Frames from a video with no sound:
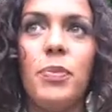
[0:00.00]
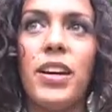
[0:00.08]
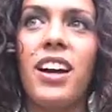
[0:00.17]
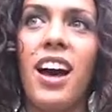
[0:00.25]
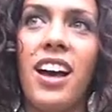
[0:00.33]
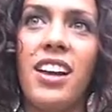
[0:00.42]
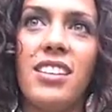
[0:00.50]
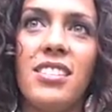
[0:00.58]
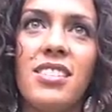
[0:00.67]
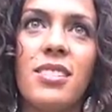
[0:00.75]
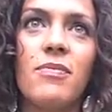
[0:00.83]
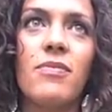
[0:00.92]

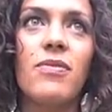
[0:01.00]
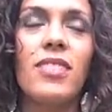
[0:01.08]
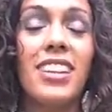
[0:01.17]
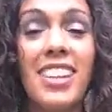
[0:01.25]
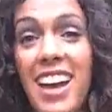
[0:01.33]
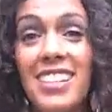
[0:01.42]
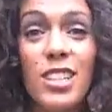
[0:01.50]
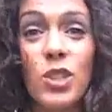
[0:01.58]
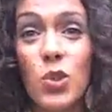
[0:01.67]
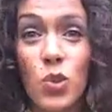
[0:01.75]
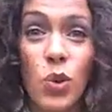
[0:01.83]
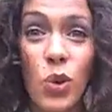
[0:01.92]
Because, yes,
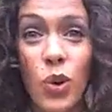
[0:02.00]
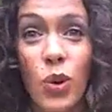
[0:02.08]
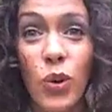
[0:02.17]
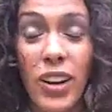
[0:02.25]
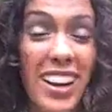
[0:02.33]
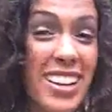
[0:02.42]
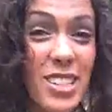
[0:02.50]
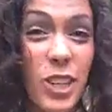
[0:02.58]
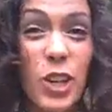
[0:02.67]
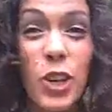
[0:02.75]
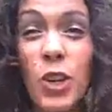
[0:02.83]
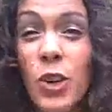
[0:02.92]
it's true, it's a
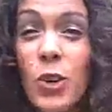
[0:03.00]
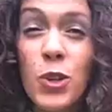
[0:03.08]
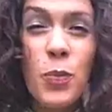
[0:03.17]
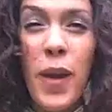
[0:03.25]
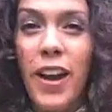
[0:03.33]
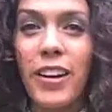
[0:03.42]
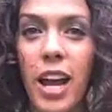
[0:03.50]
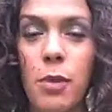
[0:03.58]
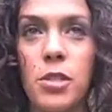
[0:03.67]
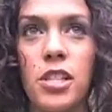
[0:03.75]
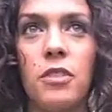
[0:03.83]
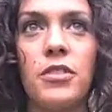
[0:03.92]
huge
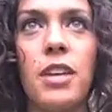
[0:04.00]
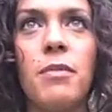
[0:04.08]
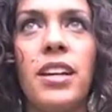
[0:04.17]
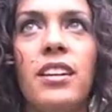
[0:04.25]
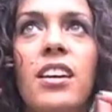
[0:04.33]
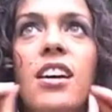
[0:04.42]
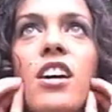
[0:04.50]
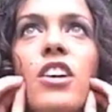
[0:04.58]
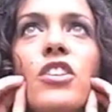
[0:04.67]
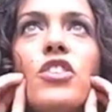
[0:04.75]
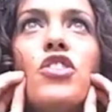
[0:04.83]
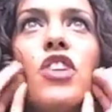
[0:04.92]
paradigm shift. I mean,
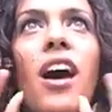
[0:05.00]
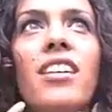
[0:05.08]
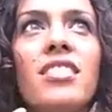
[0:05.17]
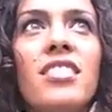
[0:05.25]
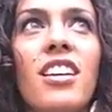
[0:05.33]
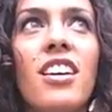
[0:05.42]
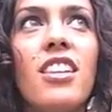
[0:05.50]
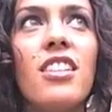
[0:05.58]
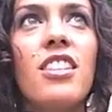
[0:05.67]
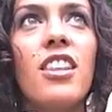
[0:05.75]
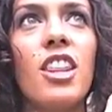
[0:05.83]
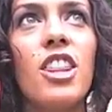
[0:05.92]
just
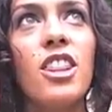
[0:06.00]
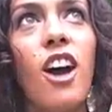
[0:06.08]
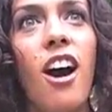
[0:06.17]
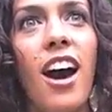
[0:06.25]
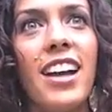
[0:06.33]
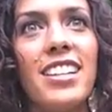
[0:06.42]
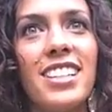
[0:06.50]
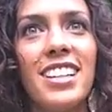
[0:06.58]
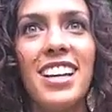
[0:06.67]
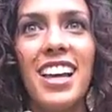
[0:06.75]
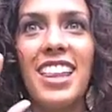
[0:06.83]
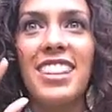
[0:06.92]
the thought
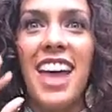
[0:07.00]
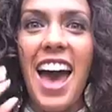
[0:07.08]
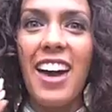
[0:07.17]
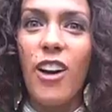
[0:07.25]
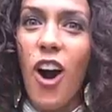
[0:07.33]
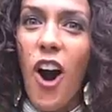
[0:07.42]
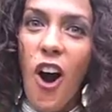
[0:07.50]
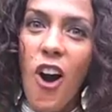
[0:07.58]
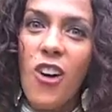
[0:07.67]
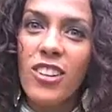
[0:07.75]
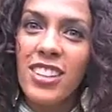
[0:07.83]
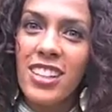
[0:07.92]
that
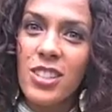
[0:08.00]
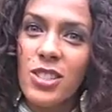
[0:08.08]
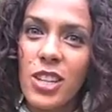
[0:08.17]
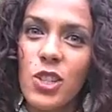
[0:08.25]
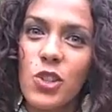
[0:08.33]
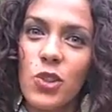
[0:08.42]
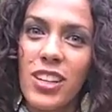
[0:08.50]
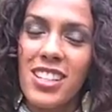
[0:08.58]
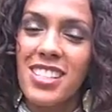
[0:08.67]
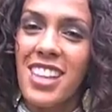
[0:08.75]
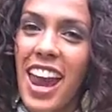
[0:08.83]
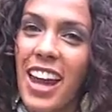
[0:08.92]
all these
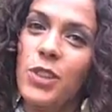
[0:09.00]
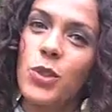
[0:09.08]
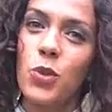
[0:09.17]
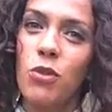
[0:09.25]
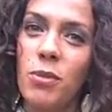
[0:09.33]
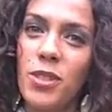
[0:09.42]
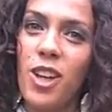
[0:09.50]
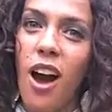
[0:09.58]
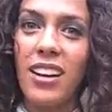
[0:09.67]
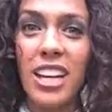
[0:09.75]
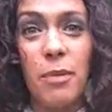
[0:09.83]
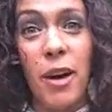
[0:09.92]
centuries the angels we've been
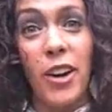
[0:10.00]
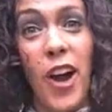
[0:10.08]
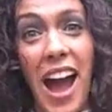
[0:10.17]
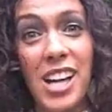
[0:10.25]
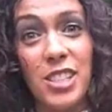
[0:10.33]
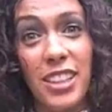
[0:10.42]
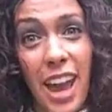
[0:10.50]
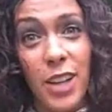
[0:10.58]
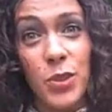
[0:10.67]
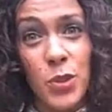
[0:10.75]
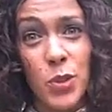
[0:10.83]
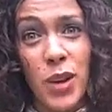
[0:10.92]
talking about are actually
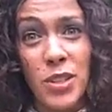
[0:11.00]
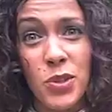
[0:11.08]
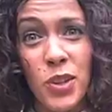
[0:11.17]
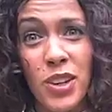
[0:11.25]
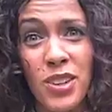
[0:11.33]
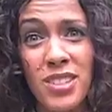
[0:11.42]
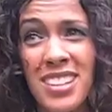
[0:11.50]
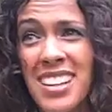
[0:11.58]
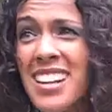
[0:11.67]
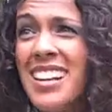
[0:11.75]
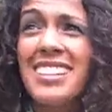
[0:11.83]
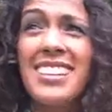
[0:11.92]
extraterrestrials,
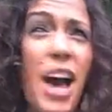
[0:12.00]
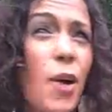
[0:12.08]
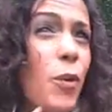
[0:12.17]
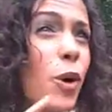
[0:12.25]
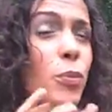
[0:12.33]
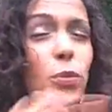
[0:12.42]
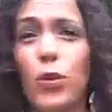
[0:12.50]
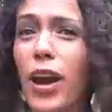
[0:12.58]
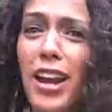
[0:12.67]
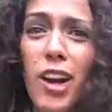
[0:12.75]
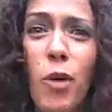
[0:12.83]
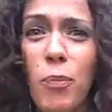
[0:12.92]
that will
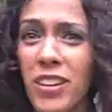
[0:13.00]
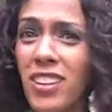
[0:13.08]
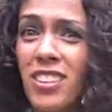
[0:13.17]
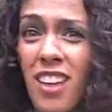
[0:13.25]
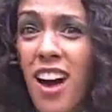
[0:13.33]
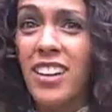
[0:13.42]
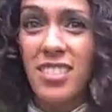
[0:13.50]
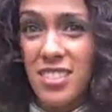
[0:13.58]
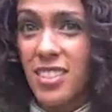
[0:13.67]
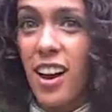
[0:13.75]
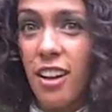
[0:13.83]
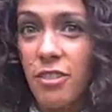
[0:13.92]
break open a lot of
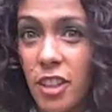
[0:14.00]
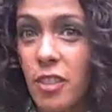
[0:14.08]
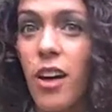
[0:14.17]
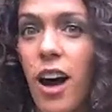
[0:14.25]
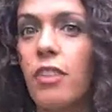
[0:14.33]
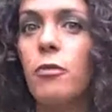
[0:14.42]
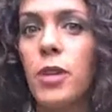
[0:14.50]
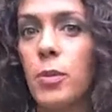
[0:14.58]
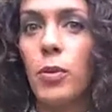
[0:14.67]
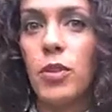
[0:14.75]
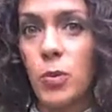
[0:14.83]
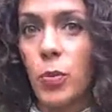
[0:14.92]
stuff in a lot of
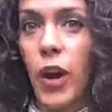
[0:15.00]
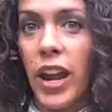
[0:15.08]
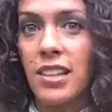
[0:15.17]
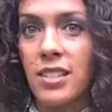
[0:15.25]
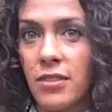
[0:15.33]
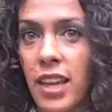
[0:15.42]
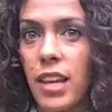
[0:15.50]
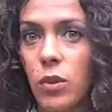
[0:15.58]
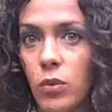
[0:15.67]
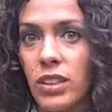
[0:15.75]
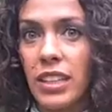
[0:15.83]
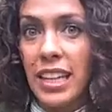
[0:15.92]
people's brains if they
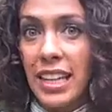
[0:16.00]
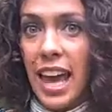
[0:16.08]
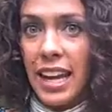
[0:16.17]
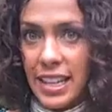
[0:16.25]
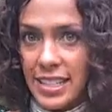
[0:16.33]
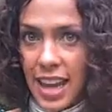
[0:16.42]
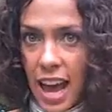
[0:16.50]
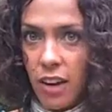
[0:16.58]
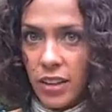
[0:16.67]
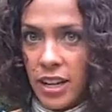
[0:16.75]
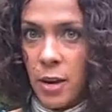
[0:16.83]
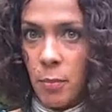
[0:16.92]
can really get it
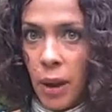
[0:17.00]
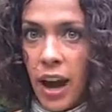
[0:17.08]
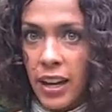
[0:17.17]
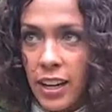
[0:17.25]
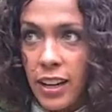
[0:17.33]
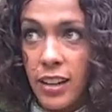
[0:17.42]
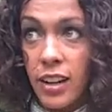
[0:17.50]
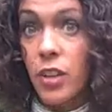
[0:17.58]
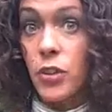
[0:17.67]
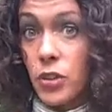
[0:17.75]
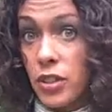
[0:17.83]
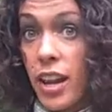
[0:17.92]
down and embody it and
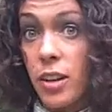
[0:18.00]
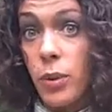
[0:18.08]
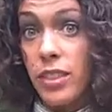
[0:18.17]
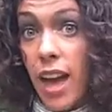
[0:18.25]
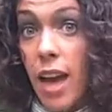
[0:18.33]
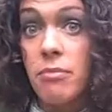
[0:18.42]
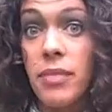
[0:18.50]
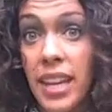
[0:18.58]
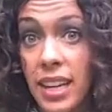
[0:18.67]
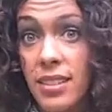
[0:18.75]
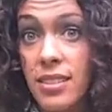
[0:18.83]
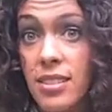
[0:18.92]
understand what that
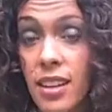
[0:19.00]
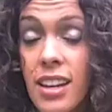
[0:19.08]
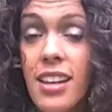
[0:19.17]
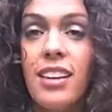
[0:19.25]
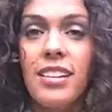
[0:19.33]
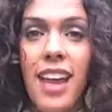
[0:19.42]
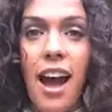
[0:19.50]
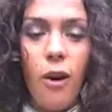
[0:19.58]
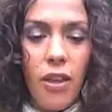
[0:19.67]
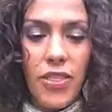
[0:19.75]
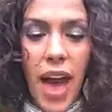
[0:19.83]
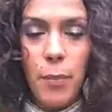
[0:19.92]
means.
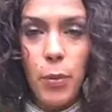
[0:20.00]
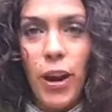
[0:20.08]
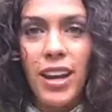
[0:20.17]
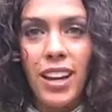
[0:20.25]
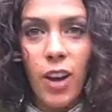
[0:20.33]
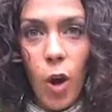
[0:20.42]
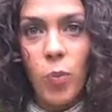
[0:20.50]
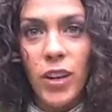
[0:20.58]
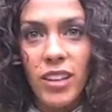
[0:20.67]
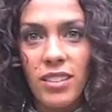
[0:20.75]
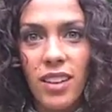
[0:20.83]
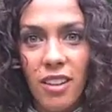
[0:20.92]
Now, that breaking
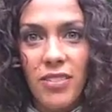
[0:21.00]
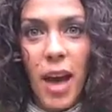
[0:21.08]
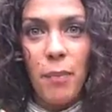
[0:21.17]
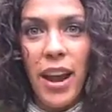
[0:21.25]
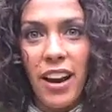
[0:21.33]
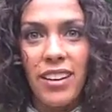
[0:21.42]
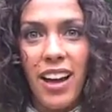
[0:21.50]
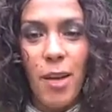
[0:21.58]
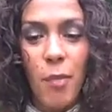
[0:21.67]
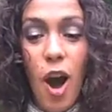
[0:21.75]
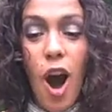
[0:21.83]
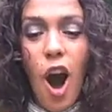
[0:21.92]
open of that
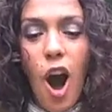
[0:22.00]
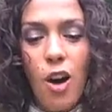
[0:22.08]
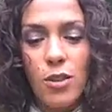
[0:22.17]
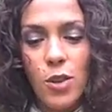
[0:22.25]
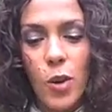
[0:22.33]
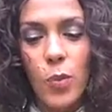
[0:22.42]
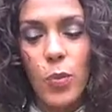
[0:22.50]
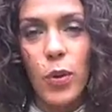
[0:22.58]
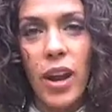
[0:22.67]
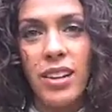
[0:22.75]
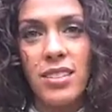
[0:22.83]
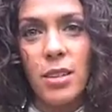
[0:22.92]
paradigm also
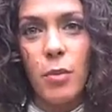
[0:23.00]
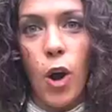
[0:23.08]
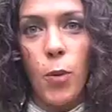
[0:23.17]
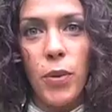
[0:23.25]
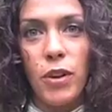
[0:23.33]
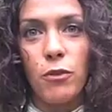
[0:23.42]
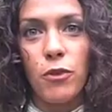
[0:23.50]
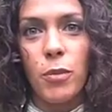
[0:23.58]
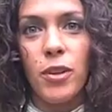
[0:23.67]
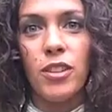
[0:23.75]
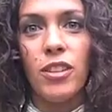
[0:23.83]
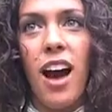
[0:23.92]
breaks them open
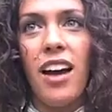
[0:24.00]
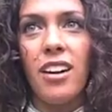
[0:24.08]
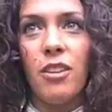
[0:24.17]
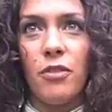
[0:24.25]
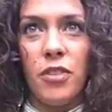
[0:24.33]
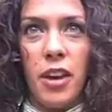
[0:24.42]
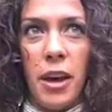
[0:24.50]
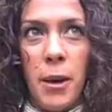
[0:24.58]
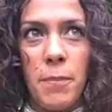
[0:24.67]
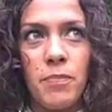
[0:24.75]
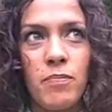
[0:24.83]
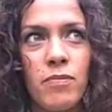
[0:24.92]
from a lot of
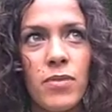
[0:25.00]
the